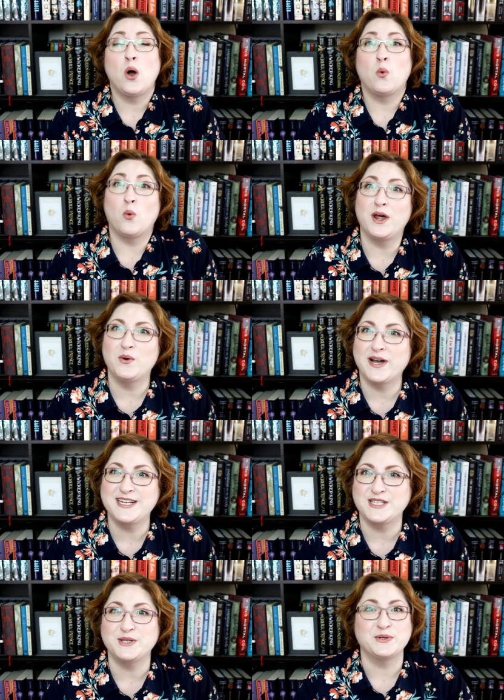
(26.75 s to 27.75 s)
What do I
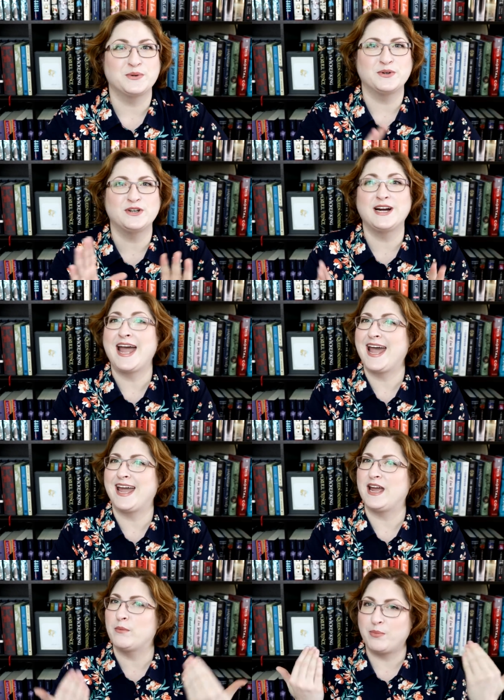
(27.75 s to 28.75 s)
do? Or
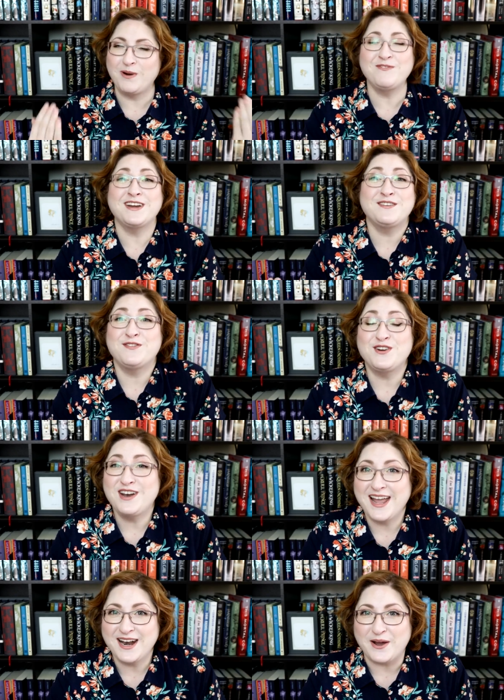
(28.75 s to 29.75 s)
hey, perfect for
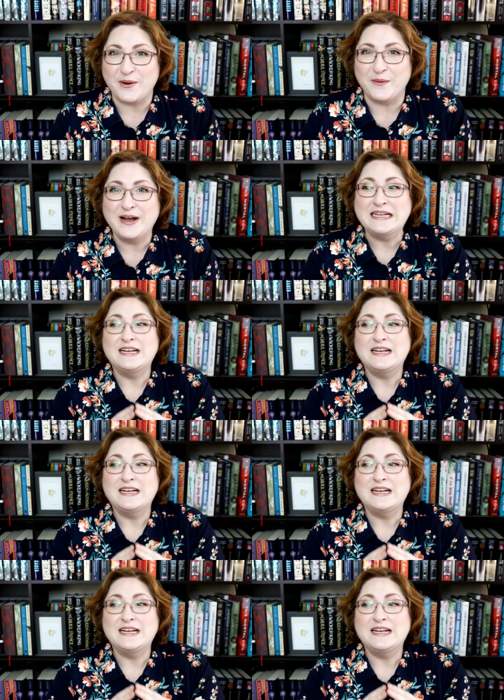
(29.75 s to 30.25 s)
NaNo.